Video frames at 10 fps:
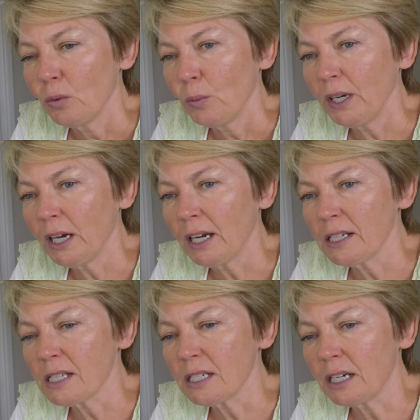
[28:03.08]
When I
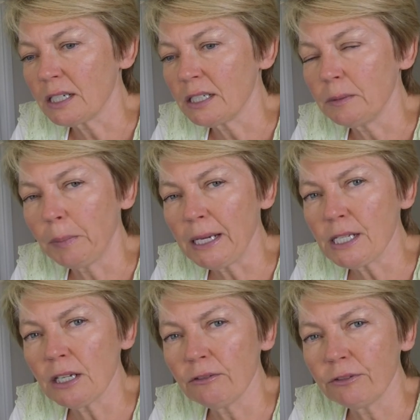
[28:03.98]
started
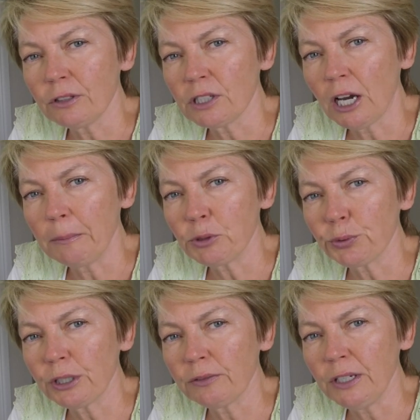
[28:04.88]
painting full-time
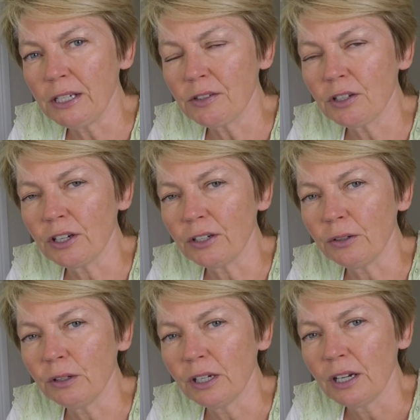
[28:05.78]
12 years
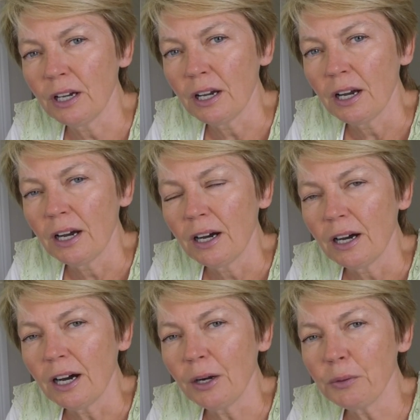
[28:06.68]
ago,
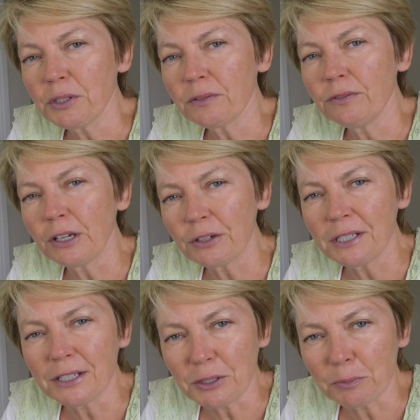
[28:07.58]
I was very
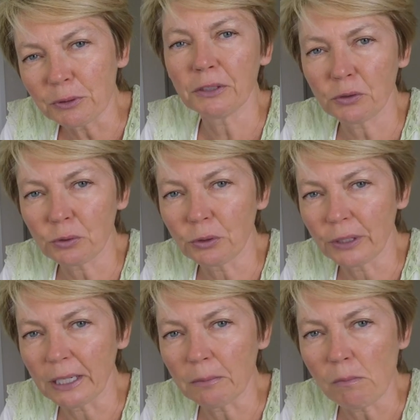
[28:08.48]
dismal at
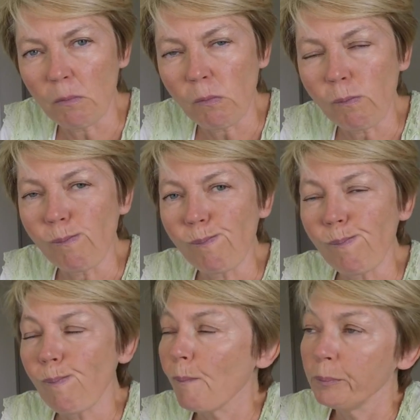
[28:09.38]
drawing.
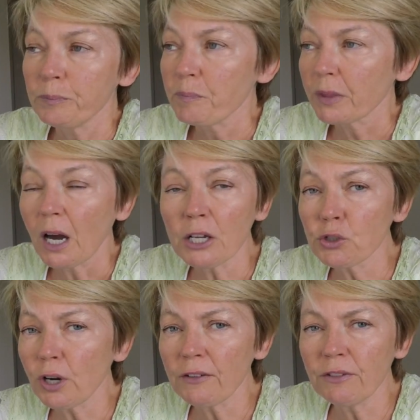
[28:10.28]
I
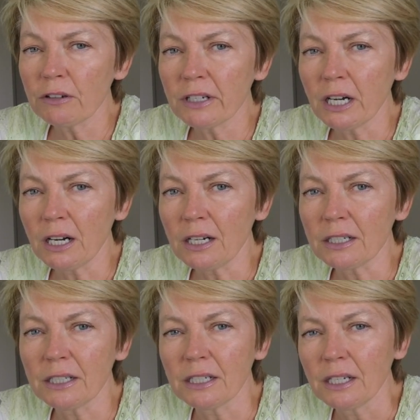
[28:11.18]
tried very
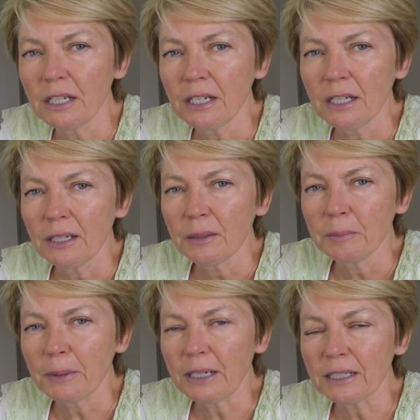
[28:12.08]
hard,
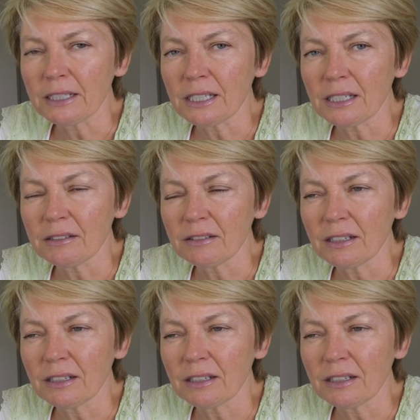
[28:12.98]
but